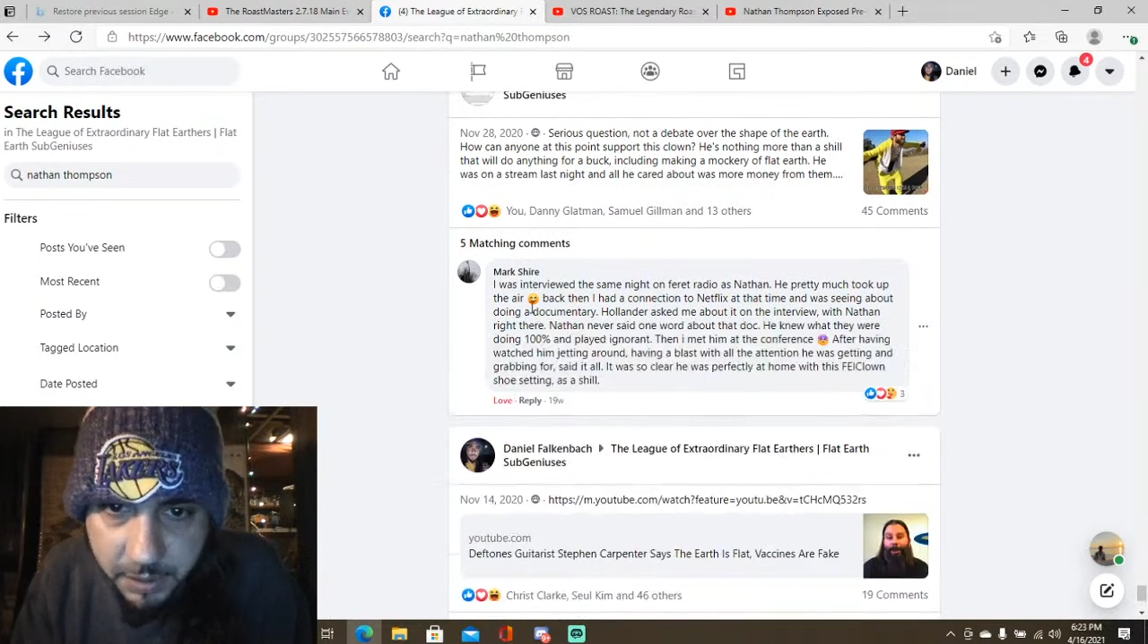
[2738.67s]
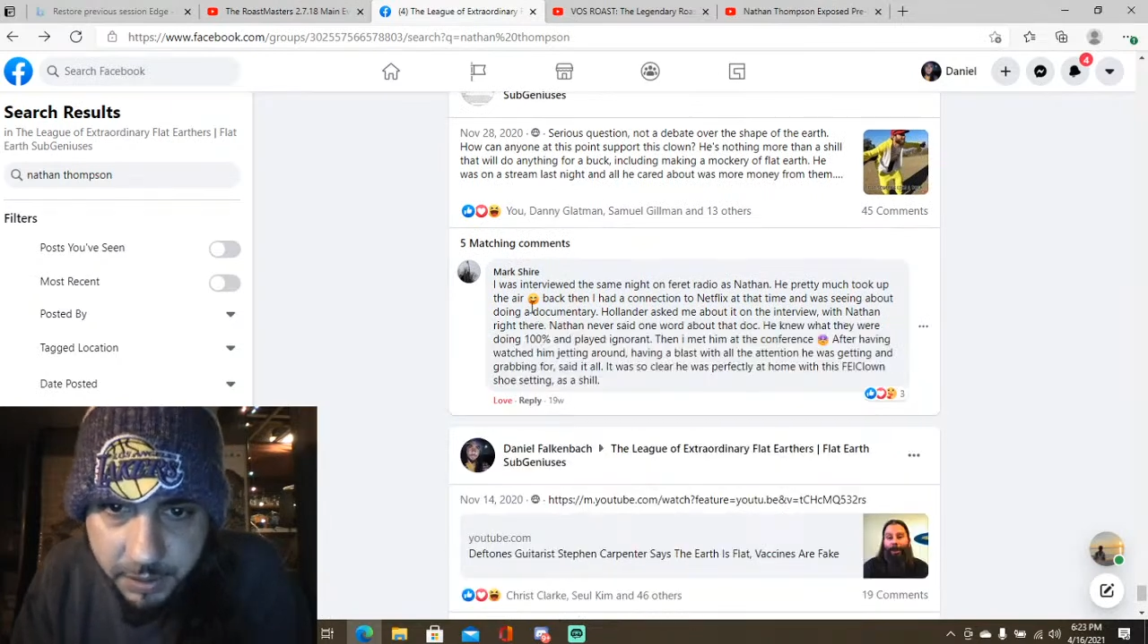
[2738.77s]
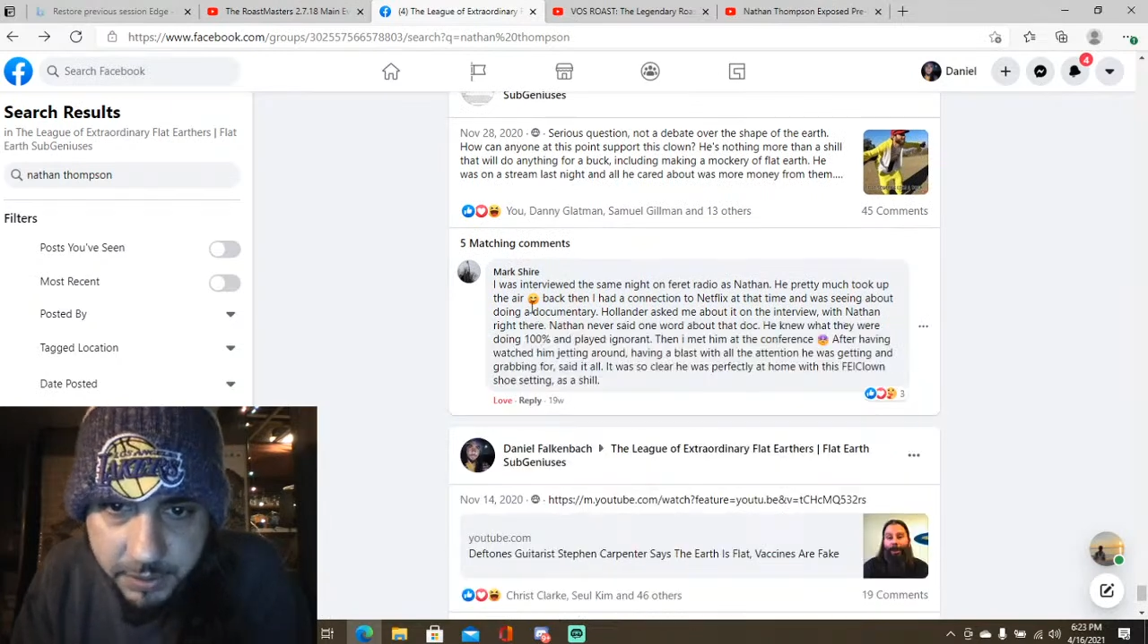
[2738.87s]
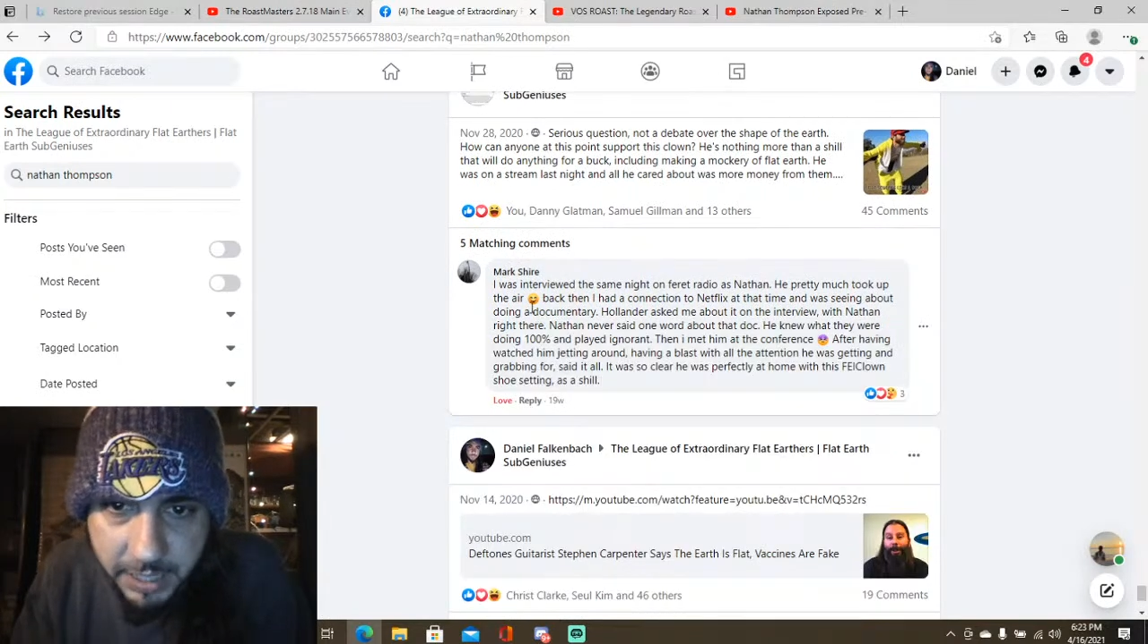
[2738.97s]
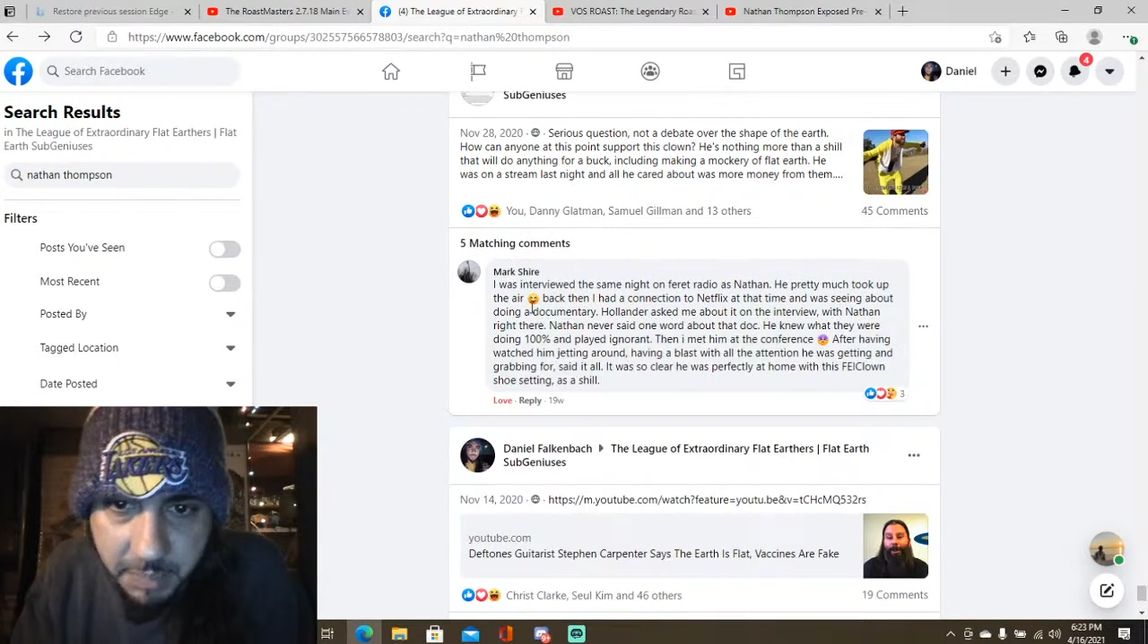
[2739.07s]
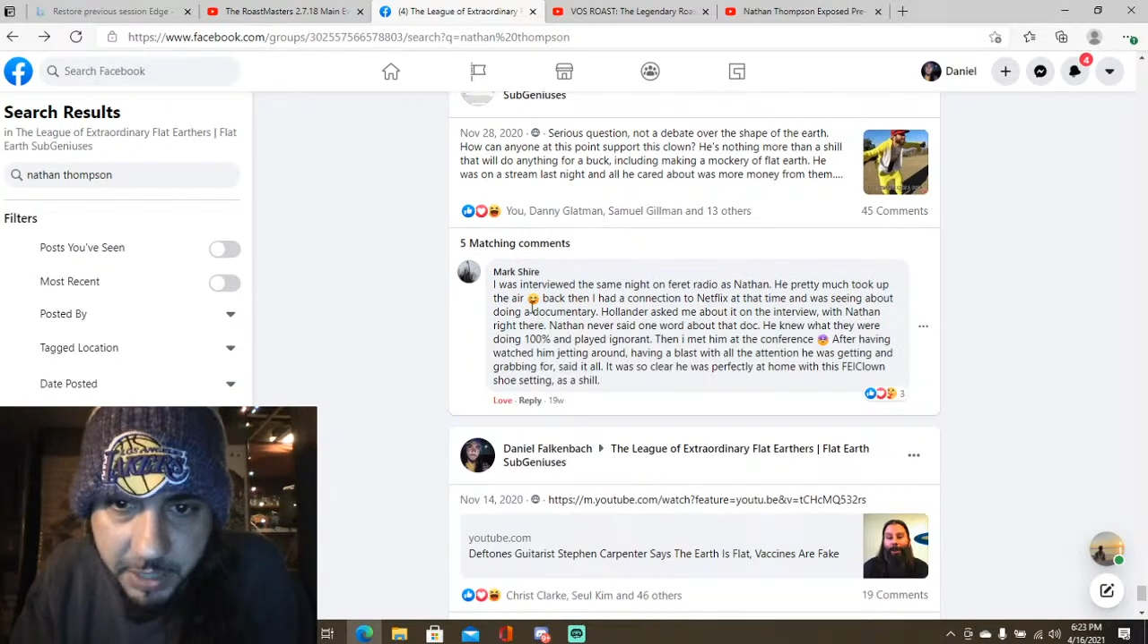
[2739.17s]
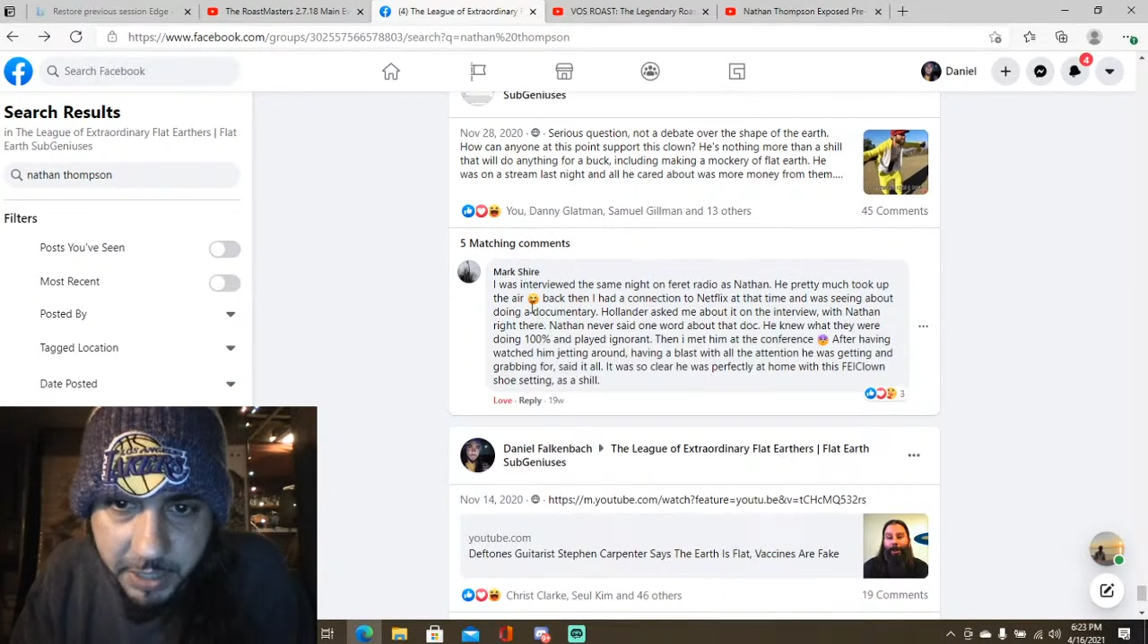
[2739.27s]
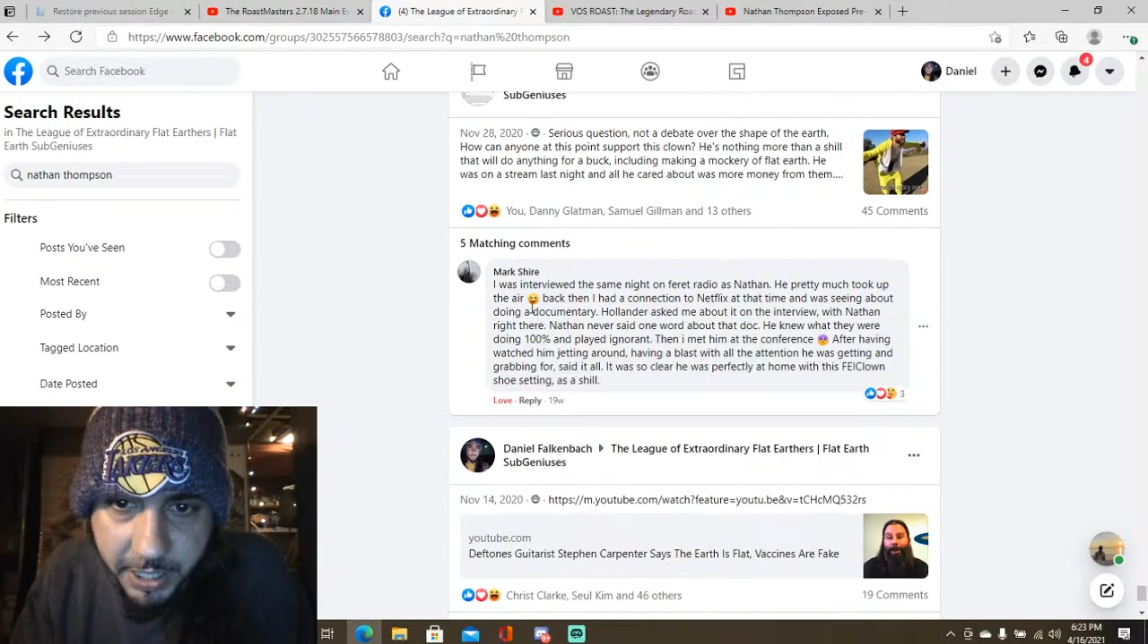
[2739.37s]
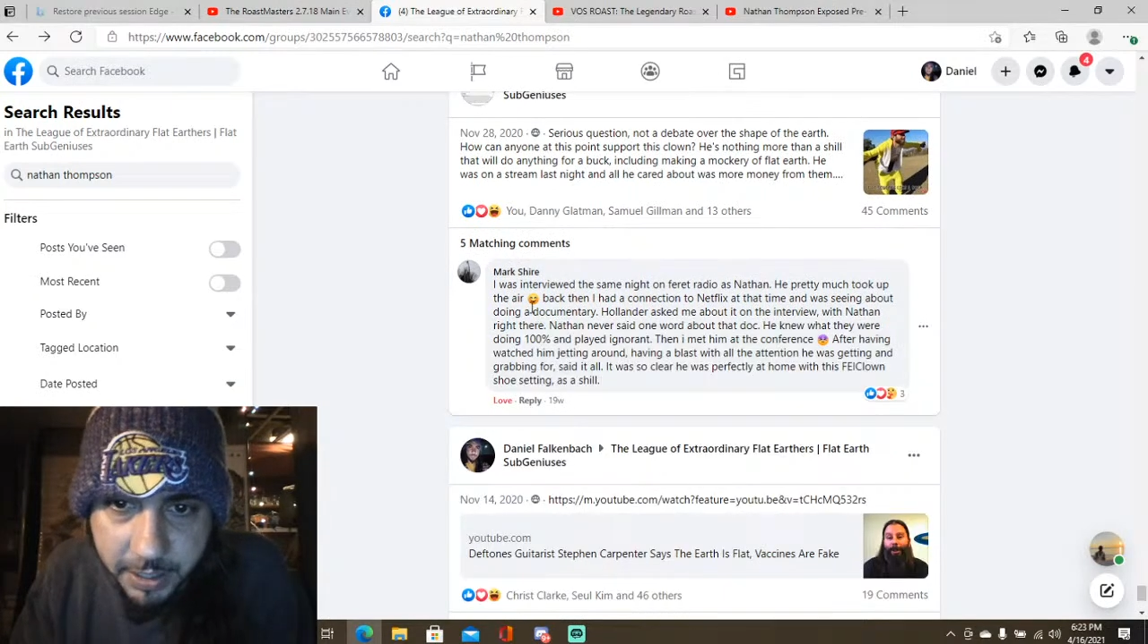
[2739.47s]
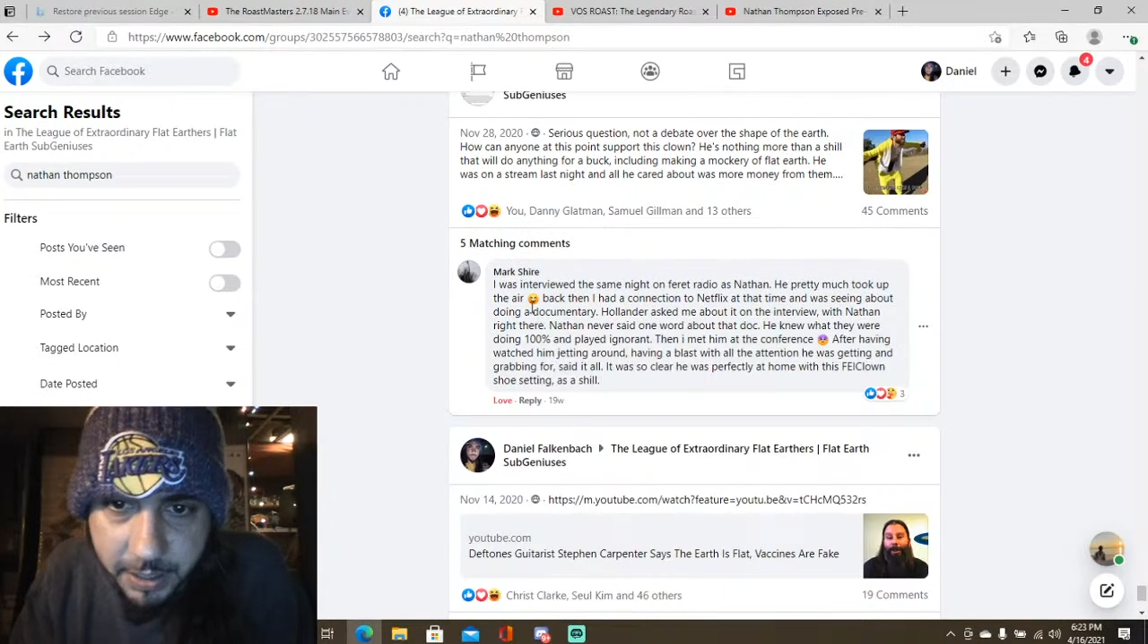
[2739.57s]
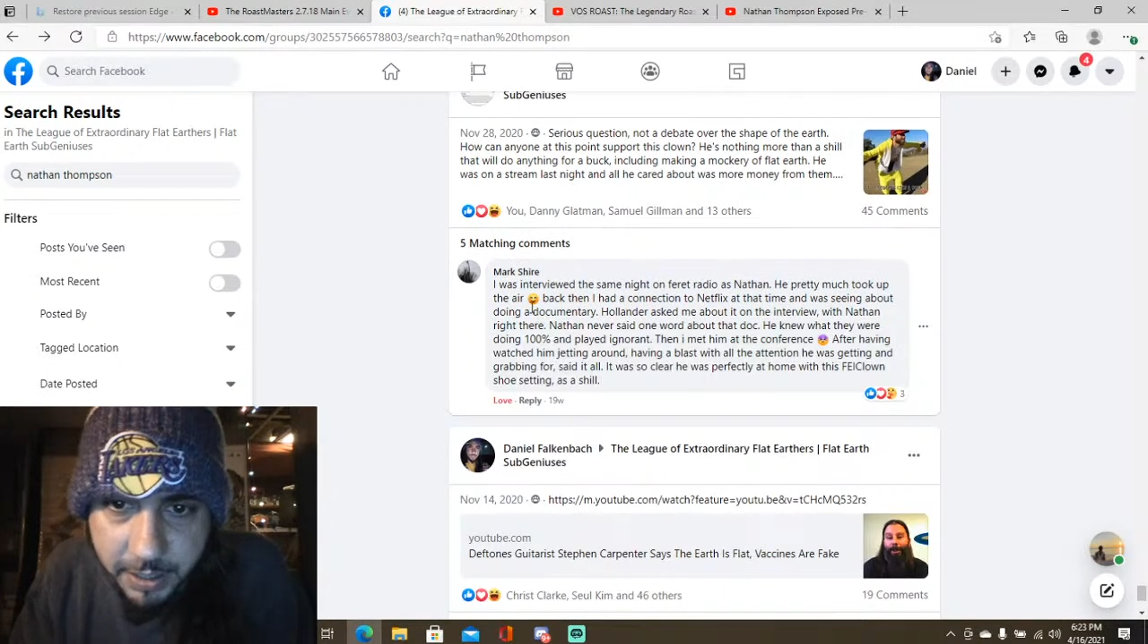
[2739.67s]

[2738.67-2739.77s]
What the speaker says: the same night